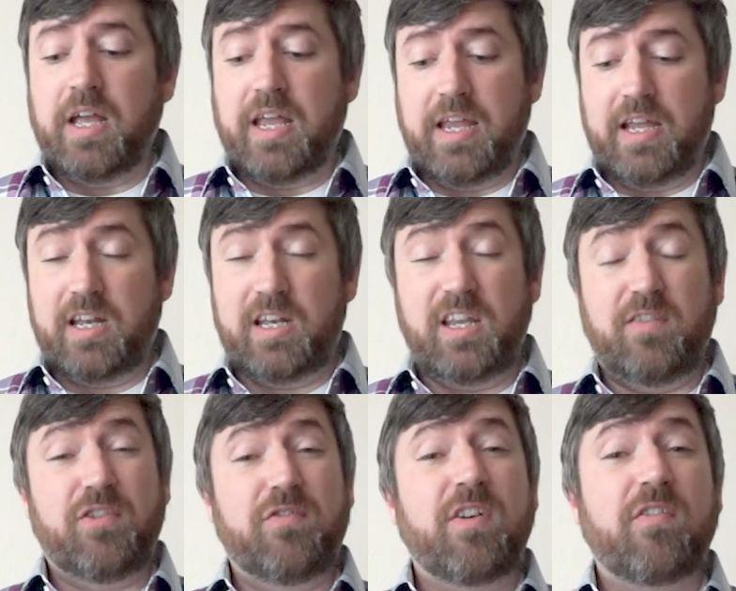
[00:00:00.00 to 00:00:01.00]
And if
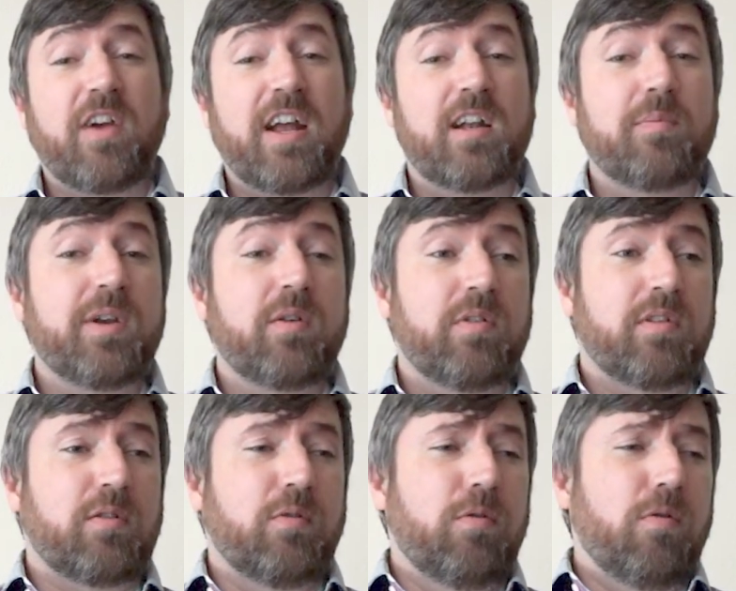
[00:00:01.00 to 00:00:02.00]
you've ever had a beer where you're
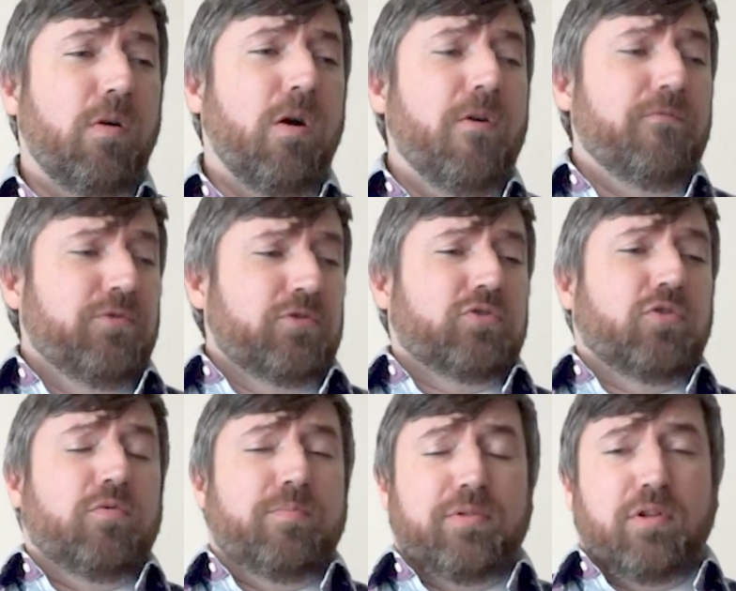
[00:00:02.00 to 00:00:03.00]
like, oh, I feel
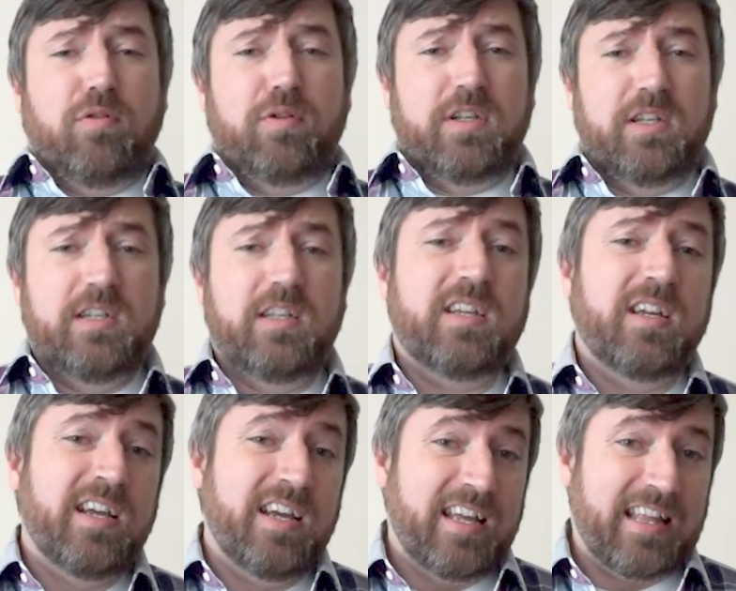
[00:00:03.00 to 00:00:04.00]
so bloated,
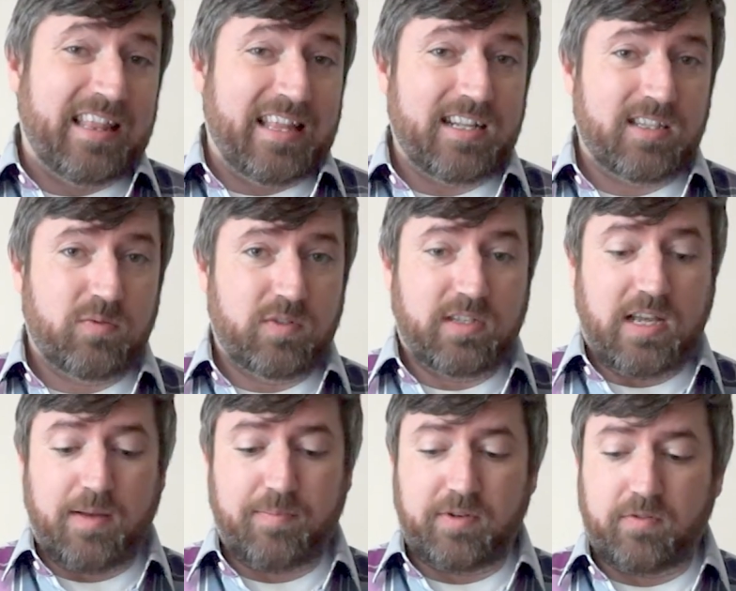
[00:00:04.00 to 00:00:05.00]
that's what's
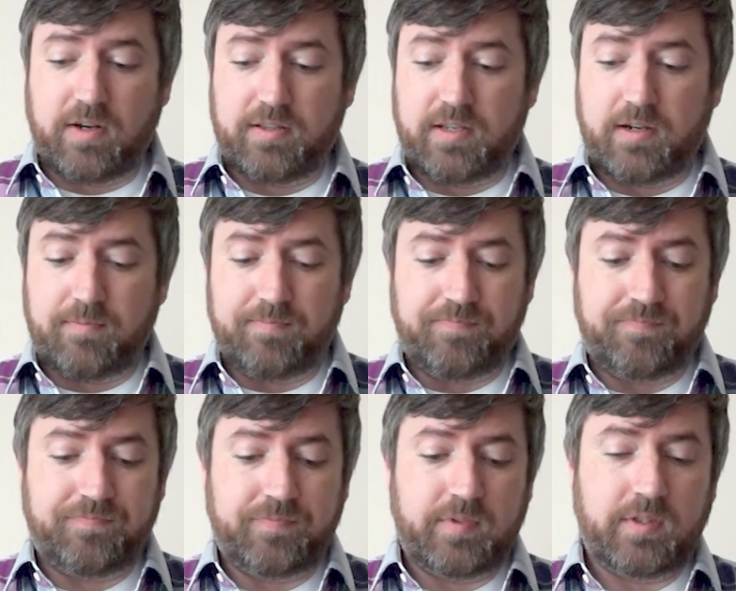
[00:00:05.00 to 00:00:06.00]
happening right there.
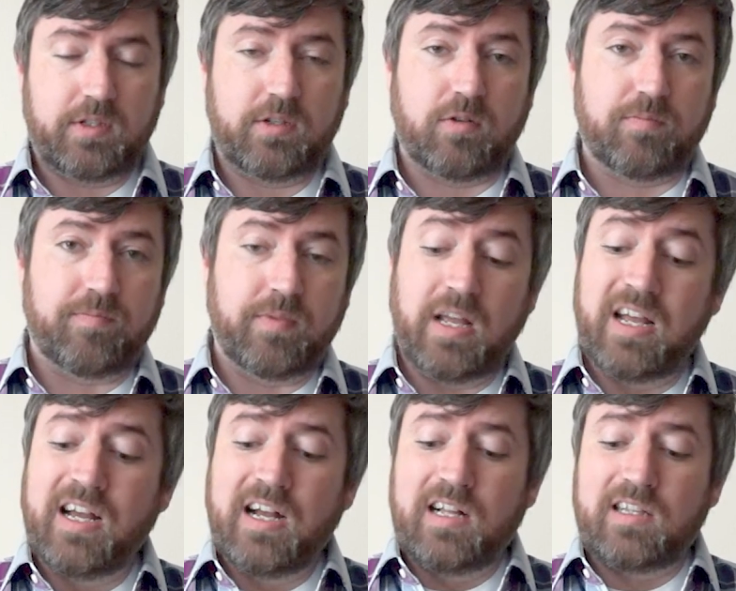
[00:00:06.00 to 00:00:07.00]
So
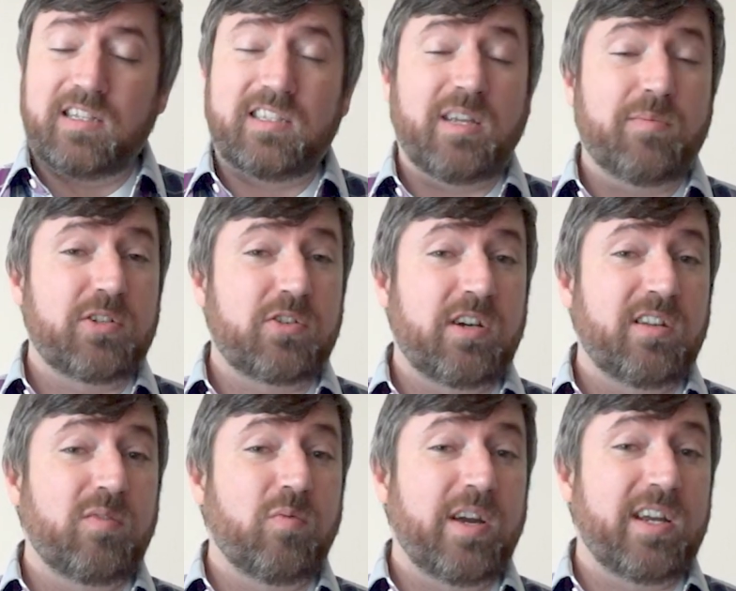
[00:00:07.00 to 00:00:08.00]
let's demonstrate
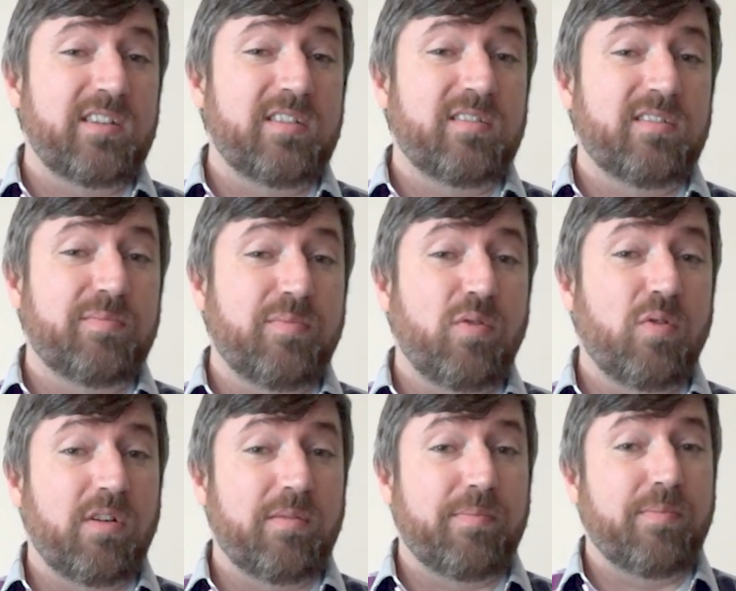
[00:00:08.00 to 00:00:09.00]
the way to
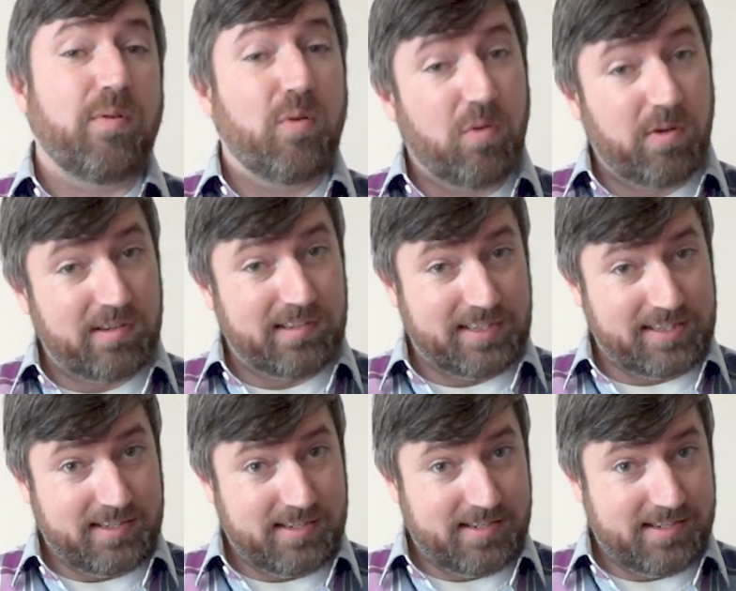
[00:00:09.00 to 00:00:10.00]
pour it
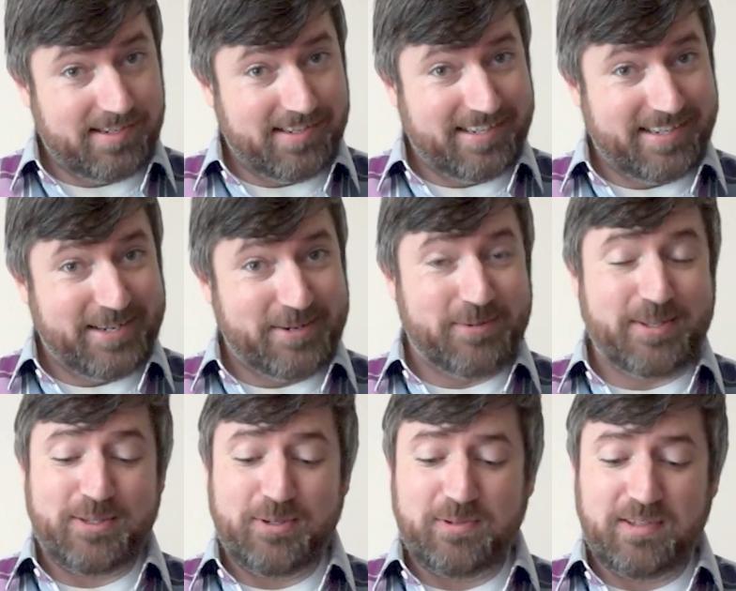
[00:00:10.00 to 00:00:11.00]
poorly with
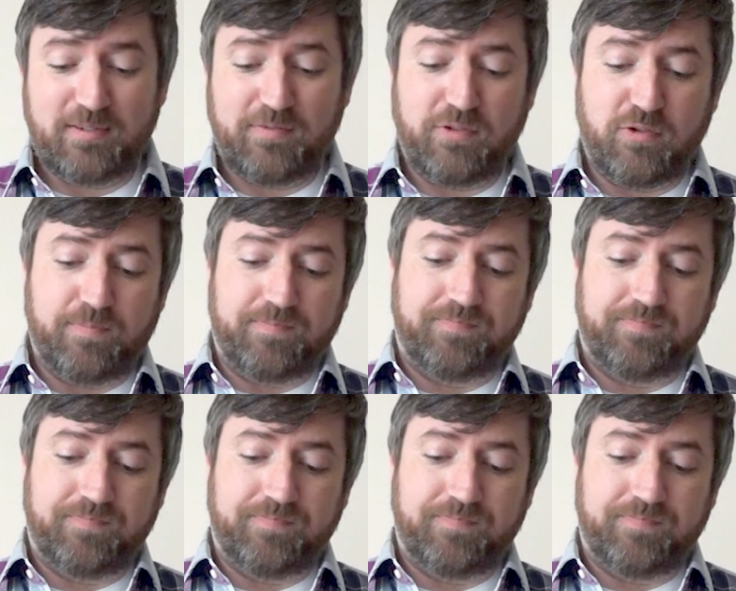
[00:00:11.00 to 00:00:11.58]
too little foam.